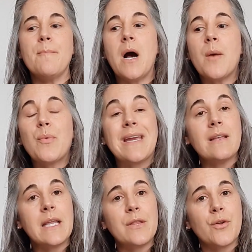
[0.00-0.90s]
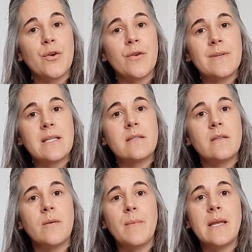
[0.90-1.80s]
upregulate their nervous
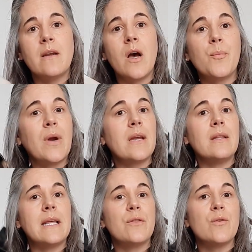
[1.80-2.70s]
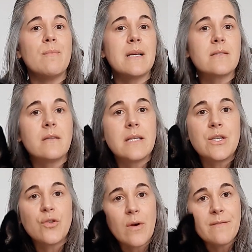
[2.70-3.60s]
system and upregulate their muscle
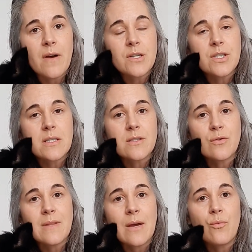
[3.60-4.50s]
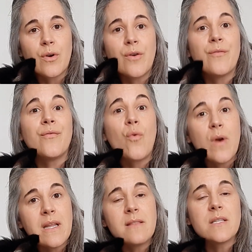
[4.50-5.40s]
and joint function so that we're
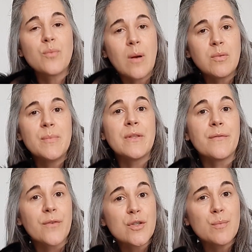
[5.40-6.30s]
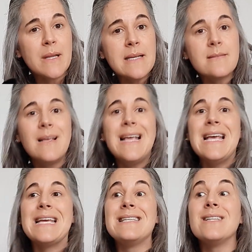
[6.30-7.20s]
avoiding this problem in the first place
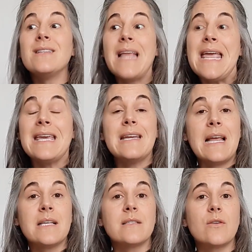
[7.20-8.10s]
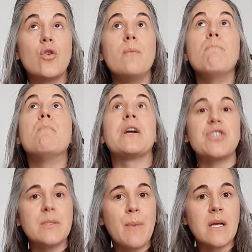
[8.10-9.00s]
and delaying it as
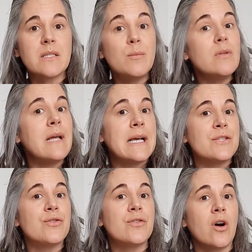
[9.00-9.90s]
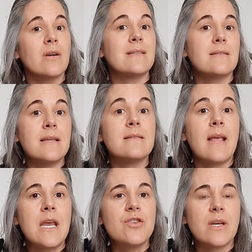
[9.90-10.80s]
much as possible as your dog is
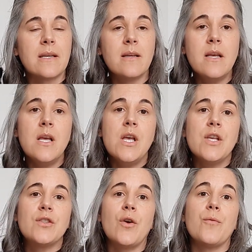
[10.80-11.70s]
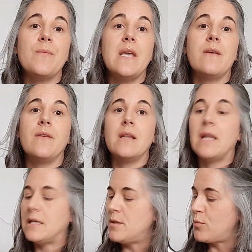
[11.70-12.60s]
aging. So if you'd
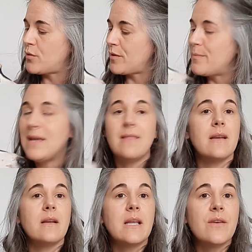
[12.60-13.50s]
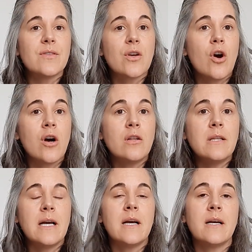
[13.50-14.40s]
like to book with me, then give us a
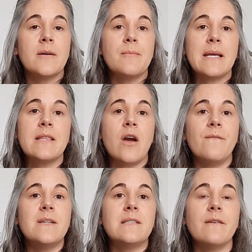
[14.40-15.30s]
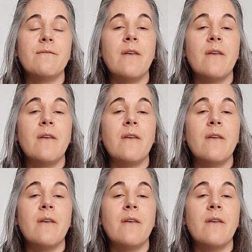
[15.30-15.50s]
call at the office at